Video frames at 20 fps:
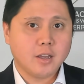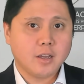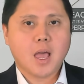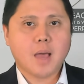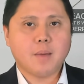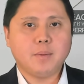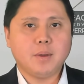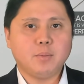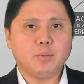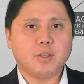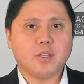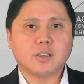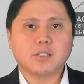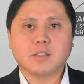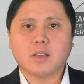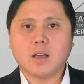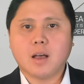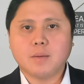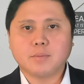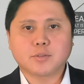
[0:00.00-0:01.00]
I mean, with the
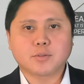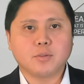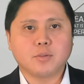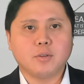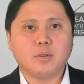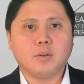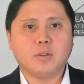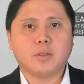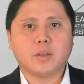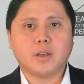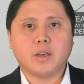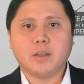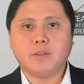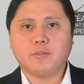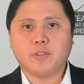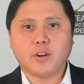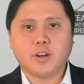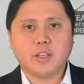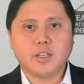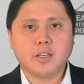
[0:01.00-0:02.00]
Psalms rule, the
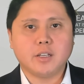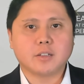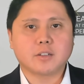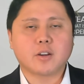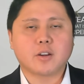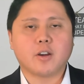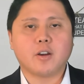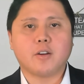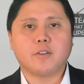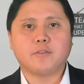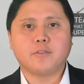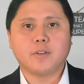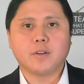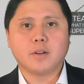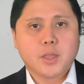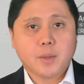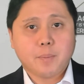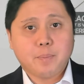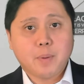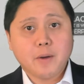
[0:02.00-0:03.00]
inverted yield curve,
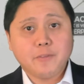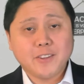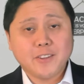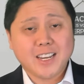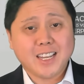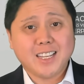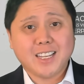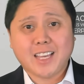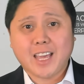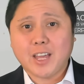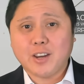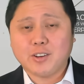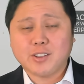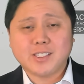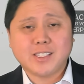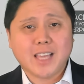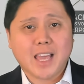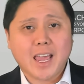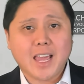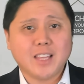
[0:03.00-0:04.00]
the Buffett indicator
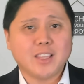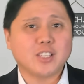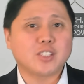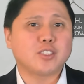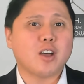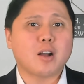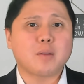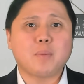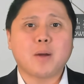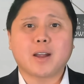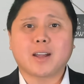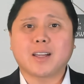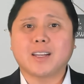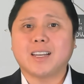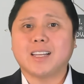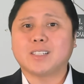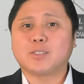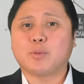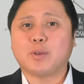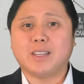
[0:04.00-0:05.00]
saying the stock market
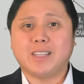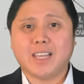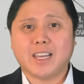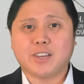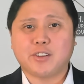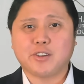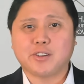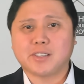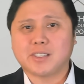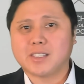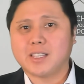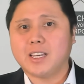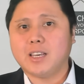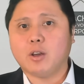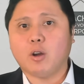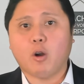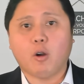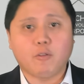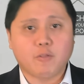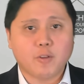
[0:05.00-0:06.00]
is
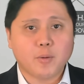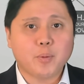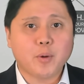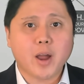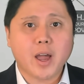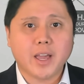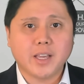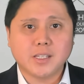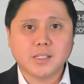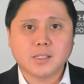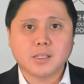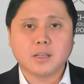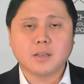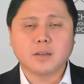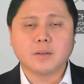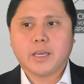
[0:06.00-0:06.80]
ridiculously overpriced,